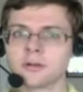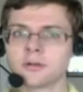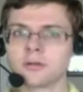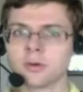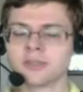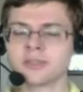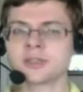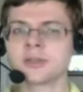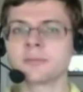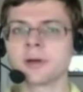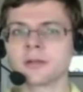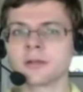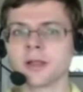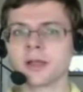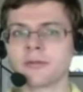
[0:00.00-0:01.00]
question
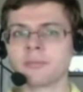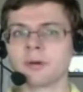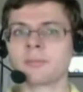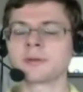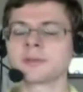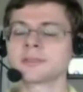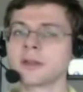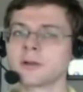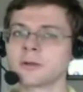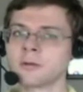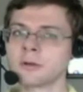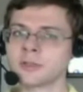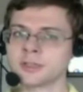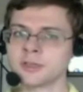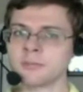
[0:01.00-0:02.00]
about life purpose. Now,
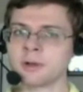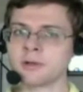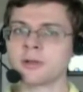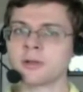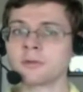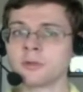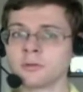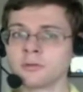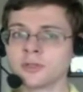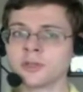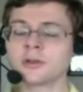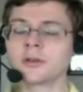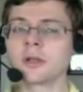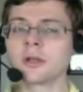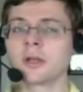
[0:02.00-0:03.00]
question about
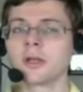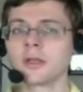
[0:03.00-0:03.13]
evolution.